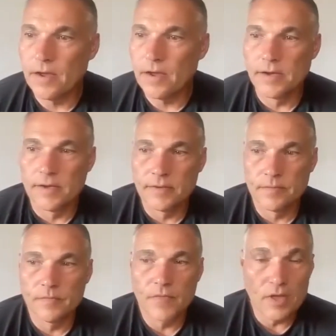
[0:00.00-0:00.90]

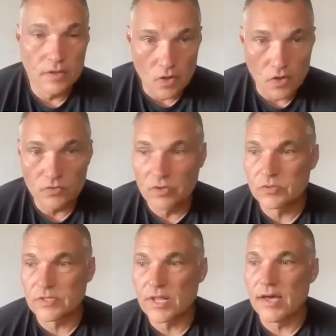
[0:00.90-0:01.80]
Along
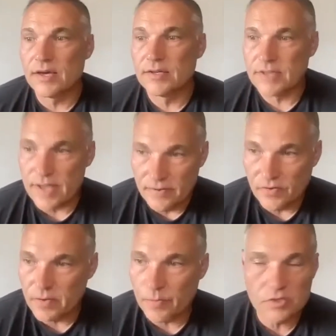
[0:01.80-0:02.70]
those lines,
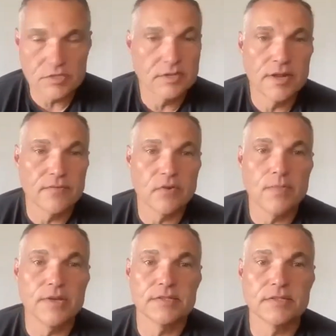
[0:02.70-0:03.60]
every person in
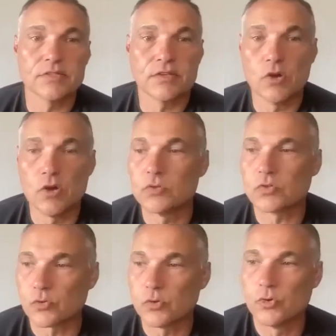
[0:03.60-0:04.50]
every business goes
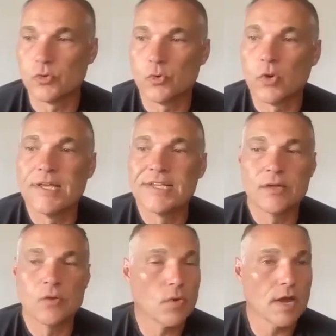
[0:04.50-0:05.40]
through
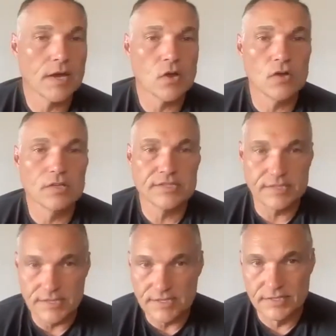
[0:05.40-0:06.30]
what I call
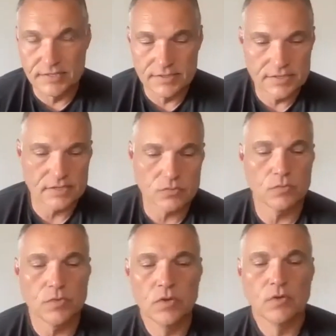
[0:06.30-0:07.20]
seasons. That's
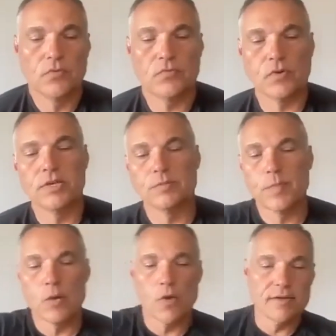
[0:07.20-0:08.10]
a phrase
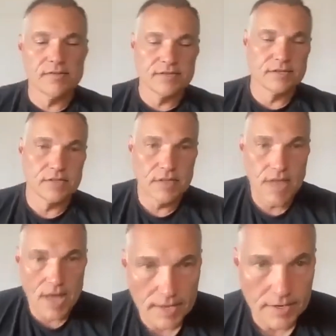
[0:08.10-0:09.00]
my wife says a
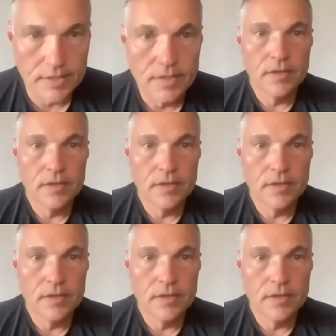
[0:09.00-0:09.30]
lot,